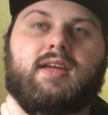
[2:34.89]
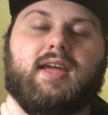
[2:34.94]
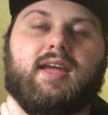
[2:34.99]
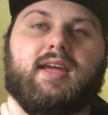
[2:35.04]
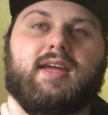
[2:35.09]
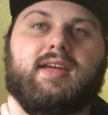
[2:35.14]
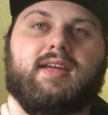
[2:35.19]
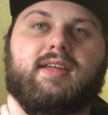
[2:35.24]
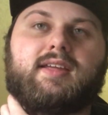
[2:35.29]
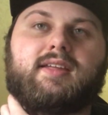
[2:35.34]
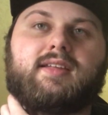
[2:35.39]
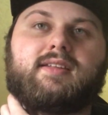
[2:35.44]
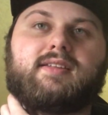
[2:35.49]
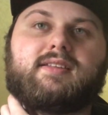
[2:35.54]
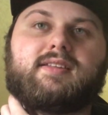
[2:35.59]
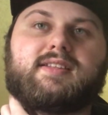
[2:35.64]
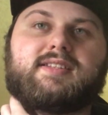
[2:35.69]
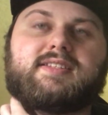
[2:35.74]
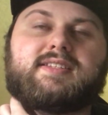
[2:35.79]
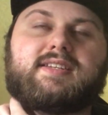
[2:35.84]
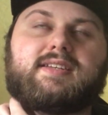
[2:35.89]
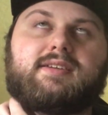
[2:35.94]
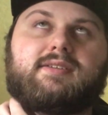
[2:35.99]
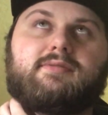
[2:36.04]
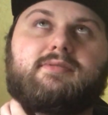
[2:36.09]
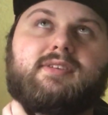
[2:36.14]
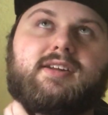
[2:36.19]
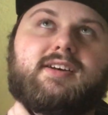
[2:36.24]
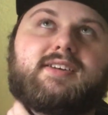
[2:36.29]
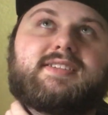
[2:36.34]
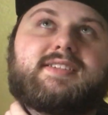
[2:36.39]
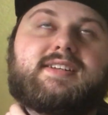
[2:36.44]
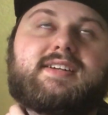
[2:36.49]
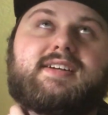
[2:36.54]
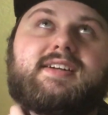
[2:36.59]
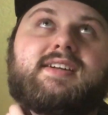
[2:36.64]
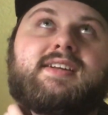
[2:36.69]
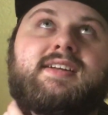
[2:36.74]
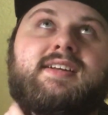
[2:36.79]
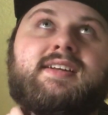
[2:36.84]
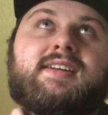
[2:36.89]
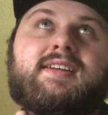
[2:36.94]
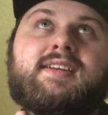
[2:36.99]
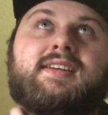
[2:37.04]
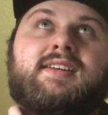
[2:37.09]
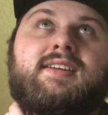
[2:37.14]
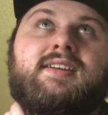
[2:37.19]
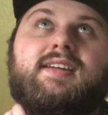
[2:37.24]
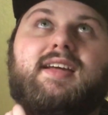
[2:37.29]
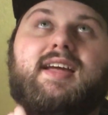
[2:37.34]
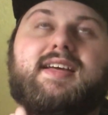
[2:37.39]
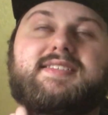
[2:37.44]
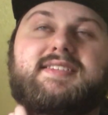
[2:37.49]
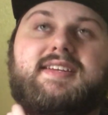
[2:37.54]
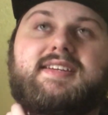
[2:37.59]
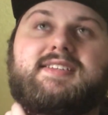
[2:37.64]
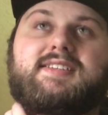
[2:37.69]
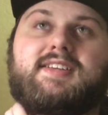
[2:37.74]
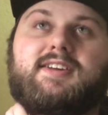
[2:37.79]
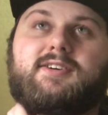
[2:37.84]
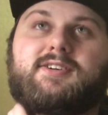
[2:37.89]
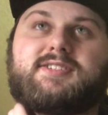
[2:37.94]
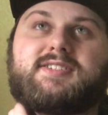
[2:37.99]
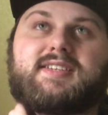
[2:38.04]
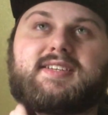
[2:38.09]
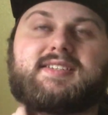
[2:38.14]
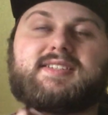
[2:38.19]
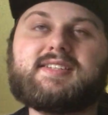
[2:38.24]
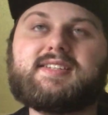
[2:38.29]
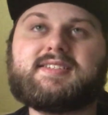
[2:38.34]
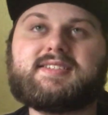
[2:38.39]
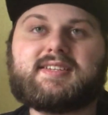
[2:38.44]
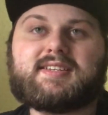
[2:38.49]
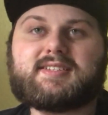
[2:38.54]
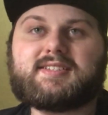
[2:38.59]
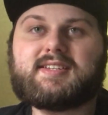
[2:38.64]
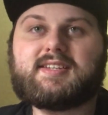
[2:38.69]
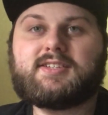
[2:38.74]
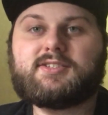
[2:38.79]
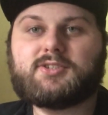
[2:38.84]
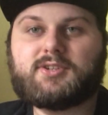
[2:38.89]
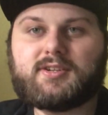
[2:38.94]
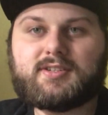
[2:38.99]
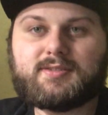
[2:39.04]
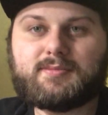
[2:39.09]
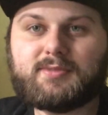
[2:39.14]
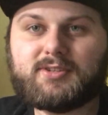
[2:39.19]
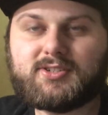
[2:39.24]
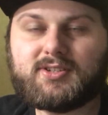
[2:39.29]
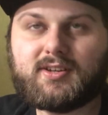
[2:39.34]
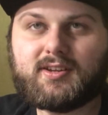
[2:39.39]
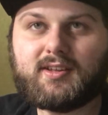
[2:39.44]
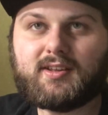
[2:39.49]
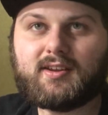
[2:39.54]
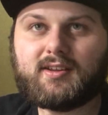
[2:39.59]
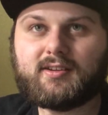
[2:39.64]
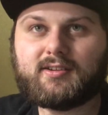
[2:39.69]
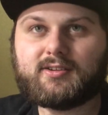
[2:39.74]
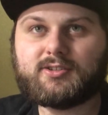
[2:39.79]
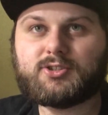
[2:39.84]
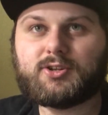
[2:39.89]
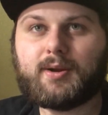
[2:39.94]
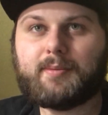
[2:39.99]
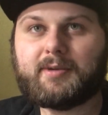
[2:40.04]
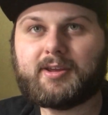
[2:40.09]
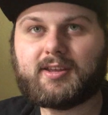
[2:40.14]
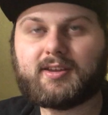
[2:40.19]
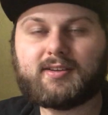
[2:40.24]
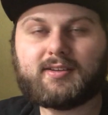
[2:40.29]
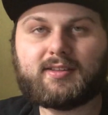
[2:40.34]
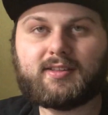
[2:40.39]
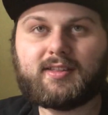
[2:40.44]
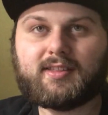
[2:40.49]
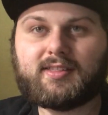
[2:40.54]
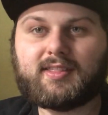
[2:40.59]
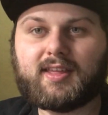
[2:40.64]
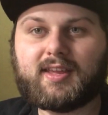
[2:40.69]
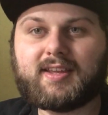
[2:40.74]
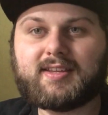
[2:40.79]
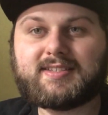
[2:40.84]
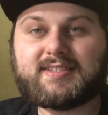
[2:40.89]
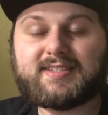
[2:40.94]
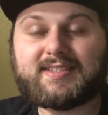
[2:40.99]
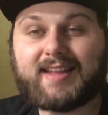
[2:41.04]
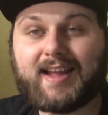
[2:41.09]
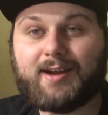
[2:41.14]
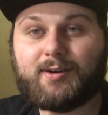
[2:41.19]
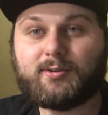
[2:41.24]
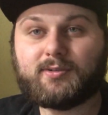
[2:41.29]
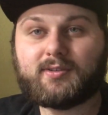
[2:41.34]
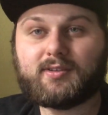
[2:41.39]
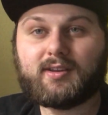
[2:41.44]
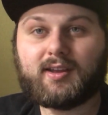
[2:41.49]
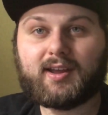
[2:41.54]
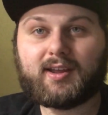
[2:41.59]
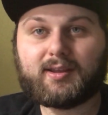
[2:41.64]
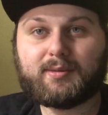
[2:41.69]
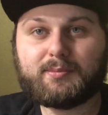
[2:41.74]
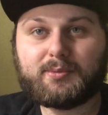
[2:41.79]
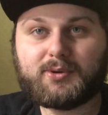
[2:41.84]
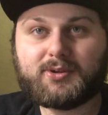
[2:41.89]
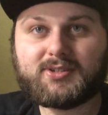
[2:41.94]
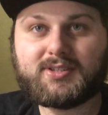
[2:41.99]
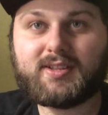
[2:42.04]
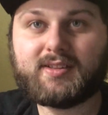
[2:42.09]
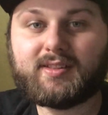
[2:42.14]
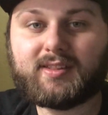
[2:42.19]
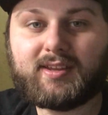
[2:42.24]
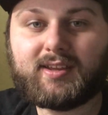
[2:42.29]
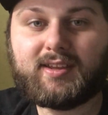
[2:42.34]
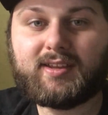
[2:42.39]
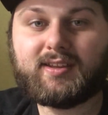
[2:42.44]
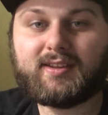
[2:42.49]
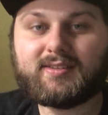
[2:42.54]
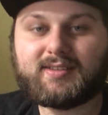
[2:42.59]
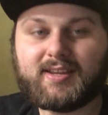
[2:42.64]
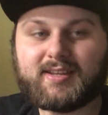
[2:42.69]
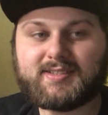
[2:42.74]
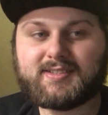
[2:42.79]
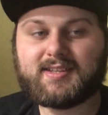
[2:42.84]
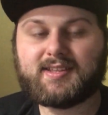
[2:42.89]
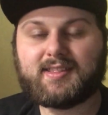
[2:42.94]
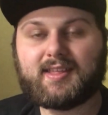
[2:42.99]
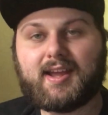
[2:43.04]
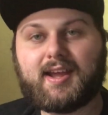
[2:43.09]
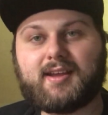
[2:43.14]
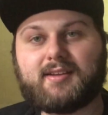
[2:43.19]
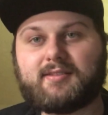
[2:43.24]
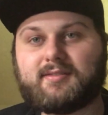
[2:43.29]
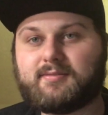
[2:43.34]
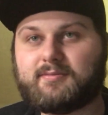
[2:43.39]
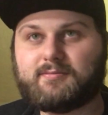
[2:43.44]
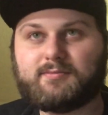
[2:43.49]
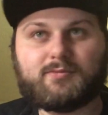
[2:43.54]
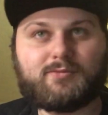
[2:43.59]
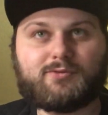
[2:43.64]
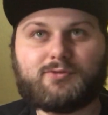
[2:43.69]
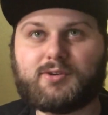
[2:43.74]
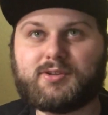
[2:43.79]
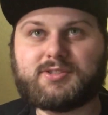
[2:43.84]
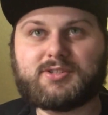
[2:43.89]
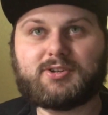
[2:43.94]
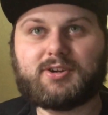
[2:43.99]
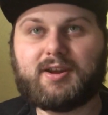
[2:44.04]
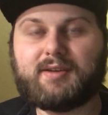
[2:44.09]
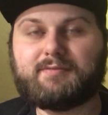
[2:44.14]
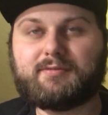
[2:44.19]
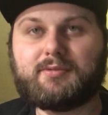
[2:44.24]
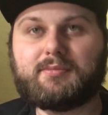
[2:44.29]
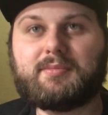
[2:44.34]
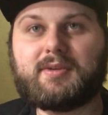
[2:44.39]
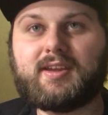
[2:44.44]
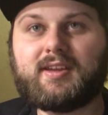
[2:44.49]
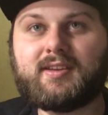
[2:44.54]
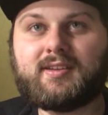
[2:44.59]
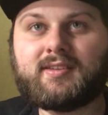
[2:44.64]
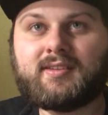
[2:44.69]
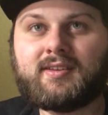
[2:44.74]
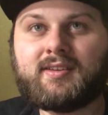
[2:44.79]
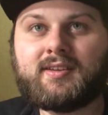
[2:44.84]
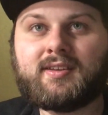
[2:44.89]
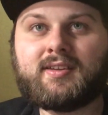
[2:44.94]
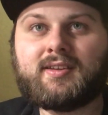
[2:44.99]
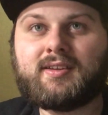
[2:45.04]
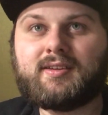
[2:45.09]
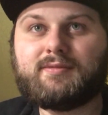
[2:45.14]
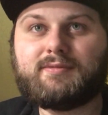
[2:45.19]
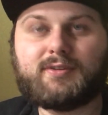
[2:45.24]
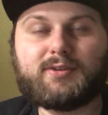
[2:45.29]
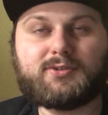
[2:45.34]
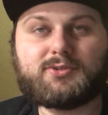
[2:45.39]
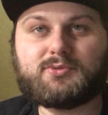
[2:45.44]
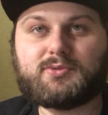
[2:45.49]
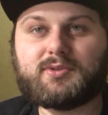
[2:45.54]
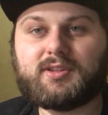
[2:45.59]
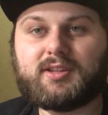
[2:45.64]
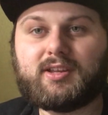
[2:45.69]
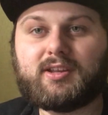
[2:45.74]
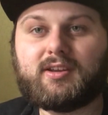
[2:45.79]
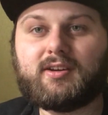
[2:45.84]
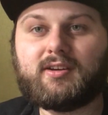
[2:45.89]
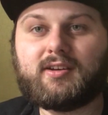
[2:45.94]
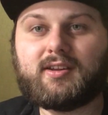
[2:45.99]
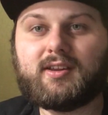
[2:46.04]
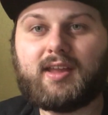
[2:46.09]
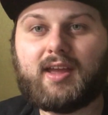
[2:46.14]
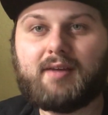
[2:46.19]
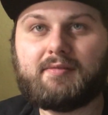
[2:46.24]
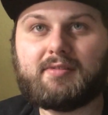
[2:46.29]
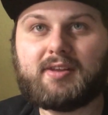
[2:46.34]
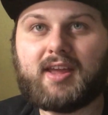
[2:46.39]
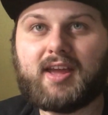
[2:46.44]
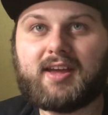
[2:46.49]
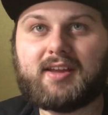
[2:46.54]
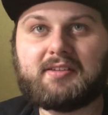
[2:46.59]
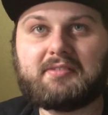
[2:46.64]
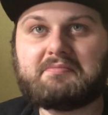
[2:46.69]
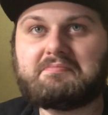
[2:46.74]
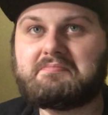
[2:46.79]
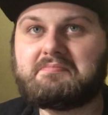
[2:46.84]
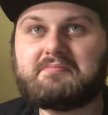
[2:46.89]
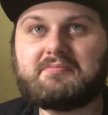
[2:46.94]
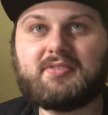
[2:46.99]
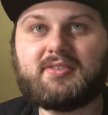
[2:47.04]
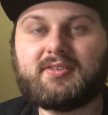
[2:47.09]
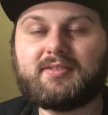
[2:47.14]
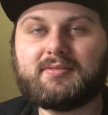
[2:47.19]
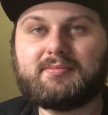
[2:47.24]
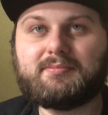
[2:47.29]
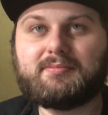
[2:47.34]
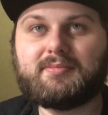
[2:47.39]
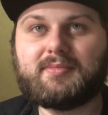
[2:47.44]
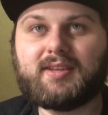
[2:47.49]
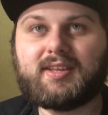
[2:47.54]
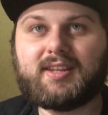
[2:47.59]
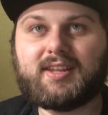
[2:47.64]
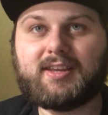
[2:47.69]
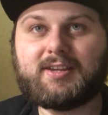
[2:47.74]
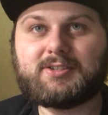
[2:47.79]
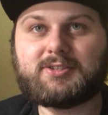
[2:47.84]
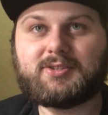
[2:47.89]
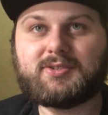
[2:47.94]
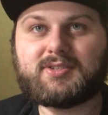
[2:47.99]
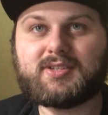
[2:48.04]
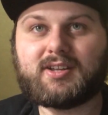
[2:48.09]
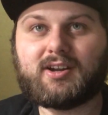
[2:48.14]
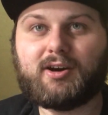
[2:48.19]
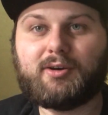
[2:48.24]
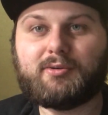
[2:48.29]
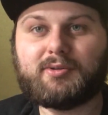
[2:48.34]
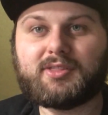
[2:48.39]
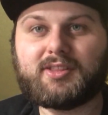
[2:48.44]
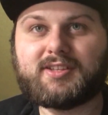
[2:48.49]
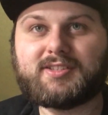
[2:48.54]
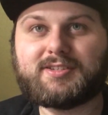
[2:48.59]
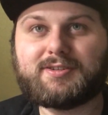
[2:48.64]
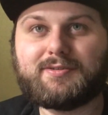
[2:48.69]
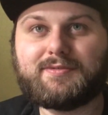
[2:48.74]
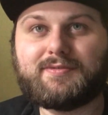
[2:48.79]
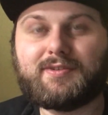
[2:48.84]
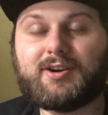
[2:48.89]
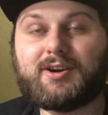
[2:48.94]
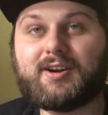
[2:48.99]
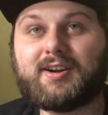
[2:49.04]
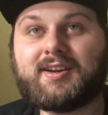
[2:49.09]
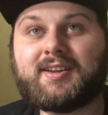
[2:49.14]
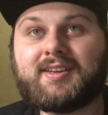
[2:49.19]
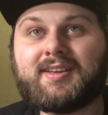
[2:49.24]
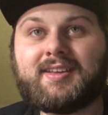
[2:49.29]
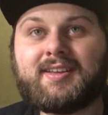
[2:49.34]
And let's see, what else here? It has a TR6060 transmission in it, a Tremec. That thing is stout. I can personally attest to that. Runs great for me. Feels really good. Haven't had any issues at all with it so far.